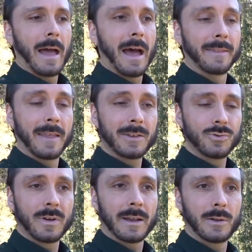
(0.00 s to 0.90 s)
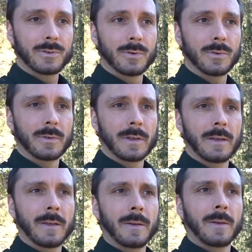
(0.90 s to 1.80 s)
And then you can also
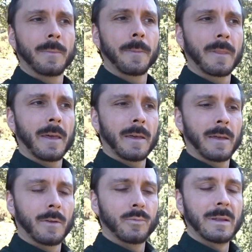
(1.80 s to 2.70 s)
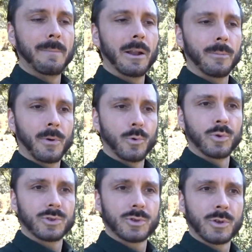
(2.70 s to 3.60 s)
develop
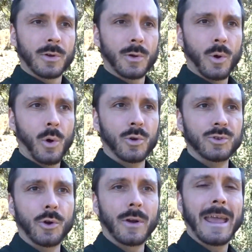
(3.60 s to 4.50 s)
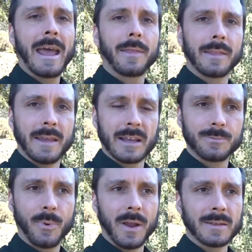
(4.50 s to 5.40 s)
roots on your earthly
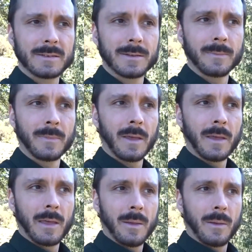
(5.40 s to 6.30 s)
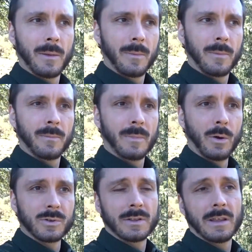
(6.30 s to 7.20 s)
experience.
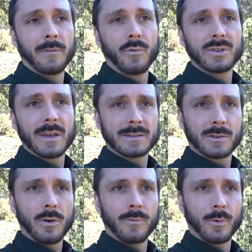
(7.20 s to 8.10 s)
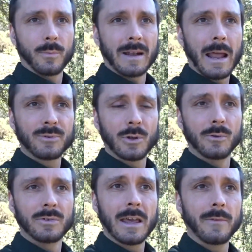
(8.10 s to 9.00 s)
Because if we just come from an
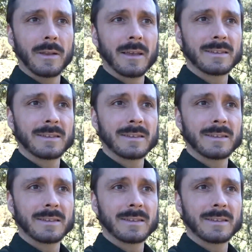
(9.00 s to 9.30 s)
absolute heaven